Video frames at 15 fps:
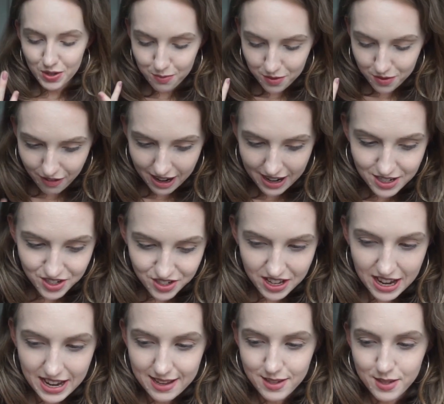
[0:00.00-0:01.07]
To provide you
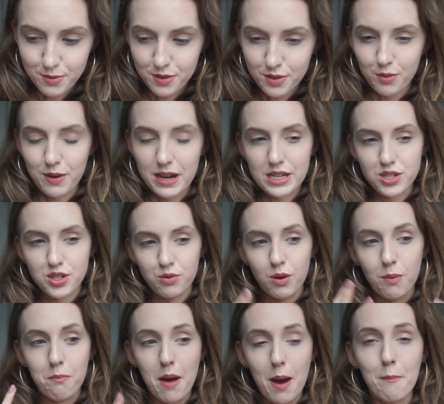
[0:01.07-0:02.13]
guys with the way to
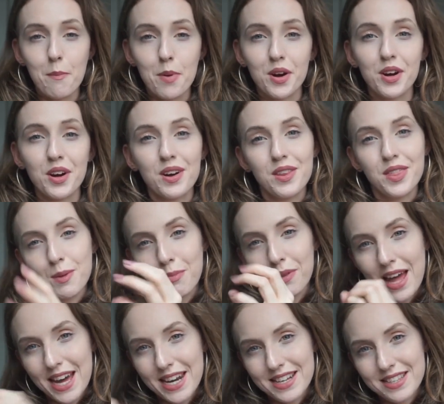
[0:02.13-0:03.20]
remember the
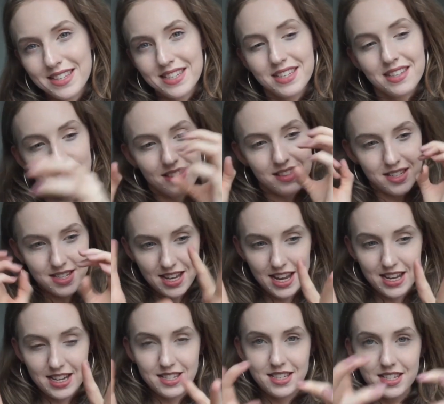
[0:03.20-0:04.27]
planets, the
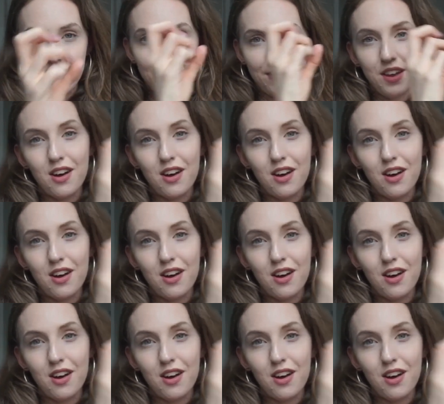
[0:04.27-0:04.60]
signs, important, and the